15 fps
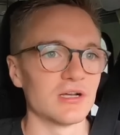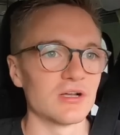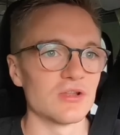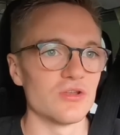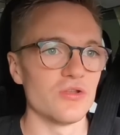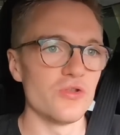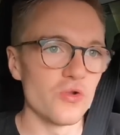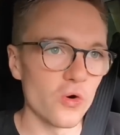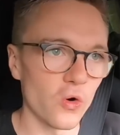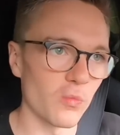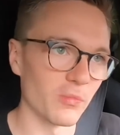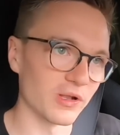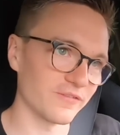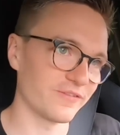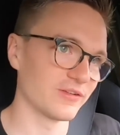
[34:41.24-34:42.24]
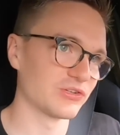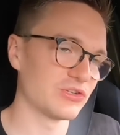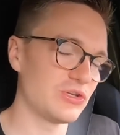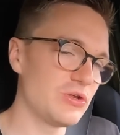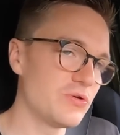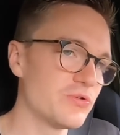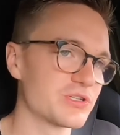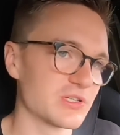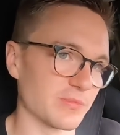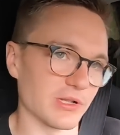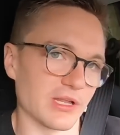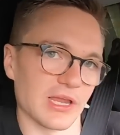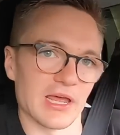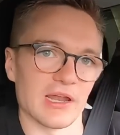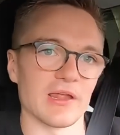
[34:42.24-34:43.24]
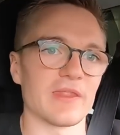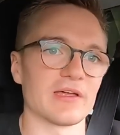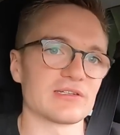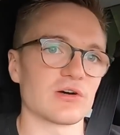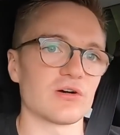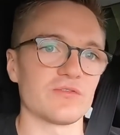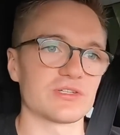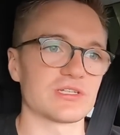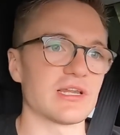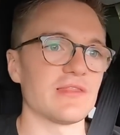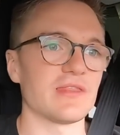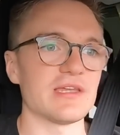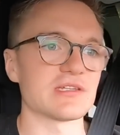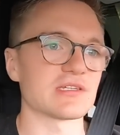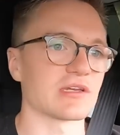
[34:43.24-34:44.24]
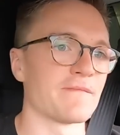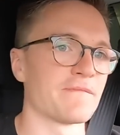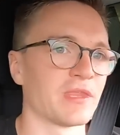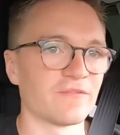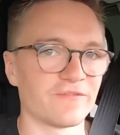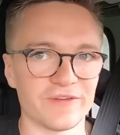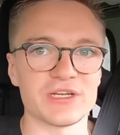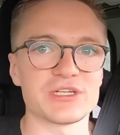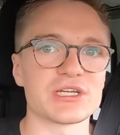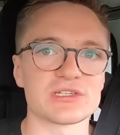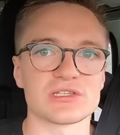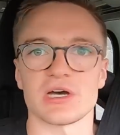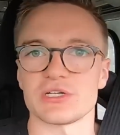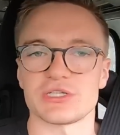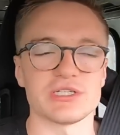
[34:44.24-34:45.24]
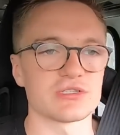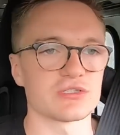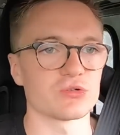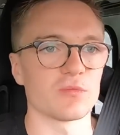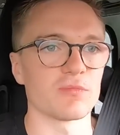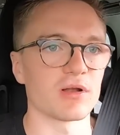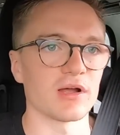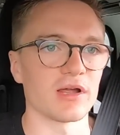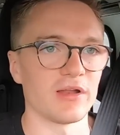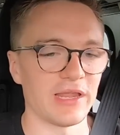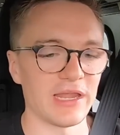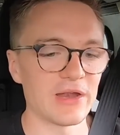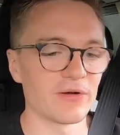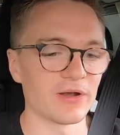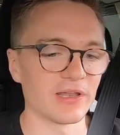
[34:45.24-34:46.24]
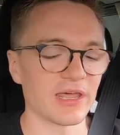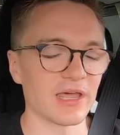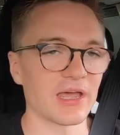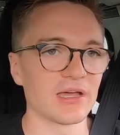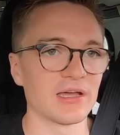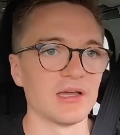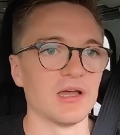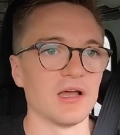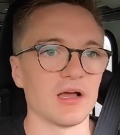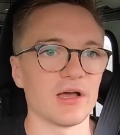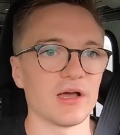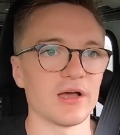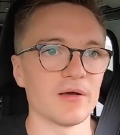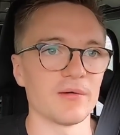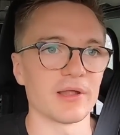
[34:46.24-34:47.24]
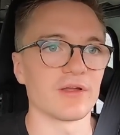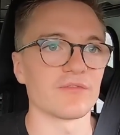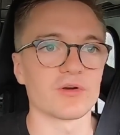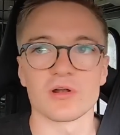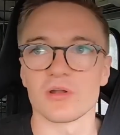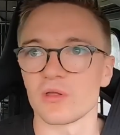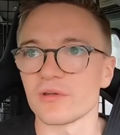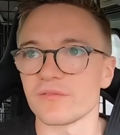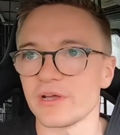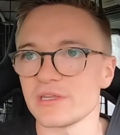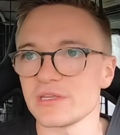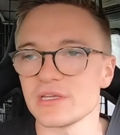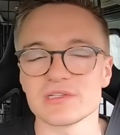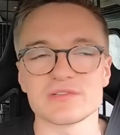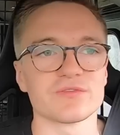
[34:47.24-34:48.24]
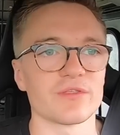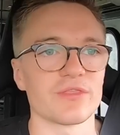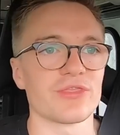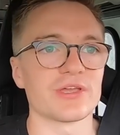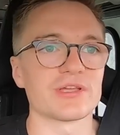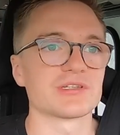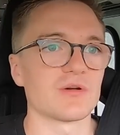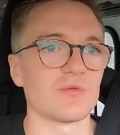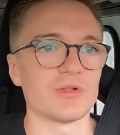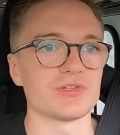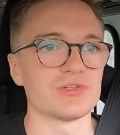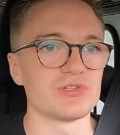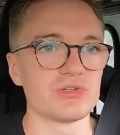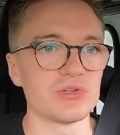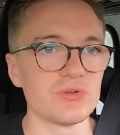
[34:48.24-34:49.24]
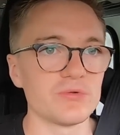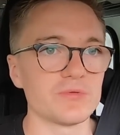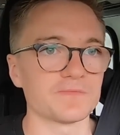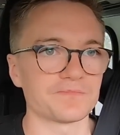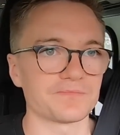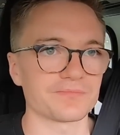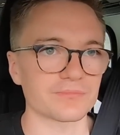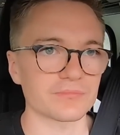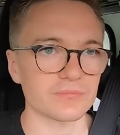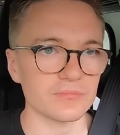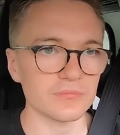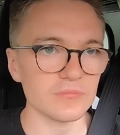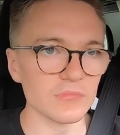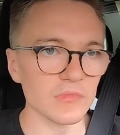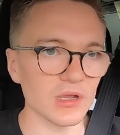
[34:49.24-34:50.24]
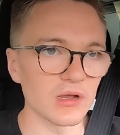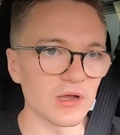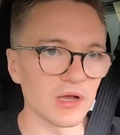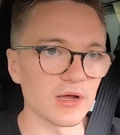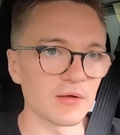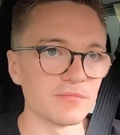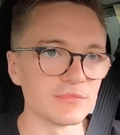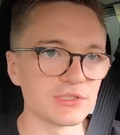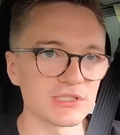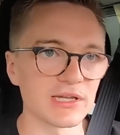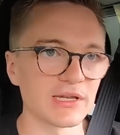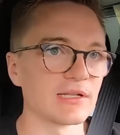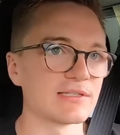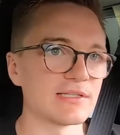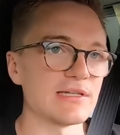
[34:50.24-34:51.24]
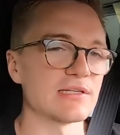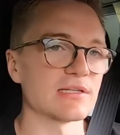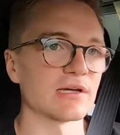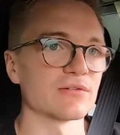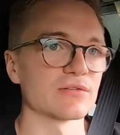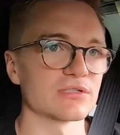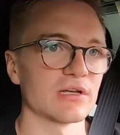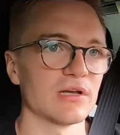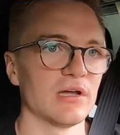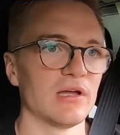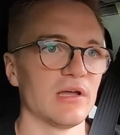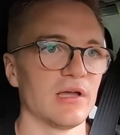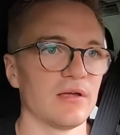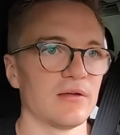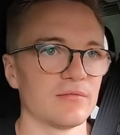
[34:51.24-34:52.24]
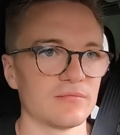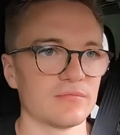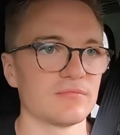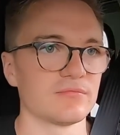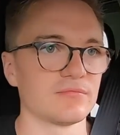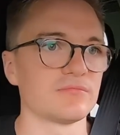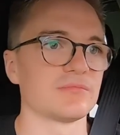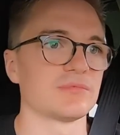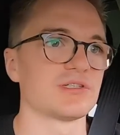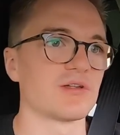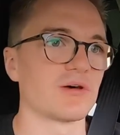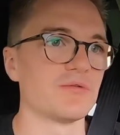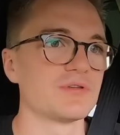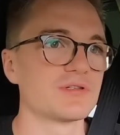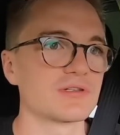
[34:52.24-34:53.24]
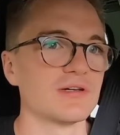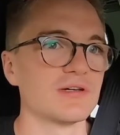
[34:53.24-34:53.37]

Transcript: normal, it feels usable again, and there's obviously these finishing touches to apply here and there, and I've got a lot of ideas for things I want to do, just little details, stones,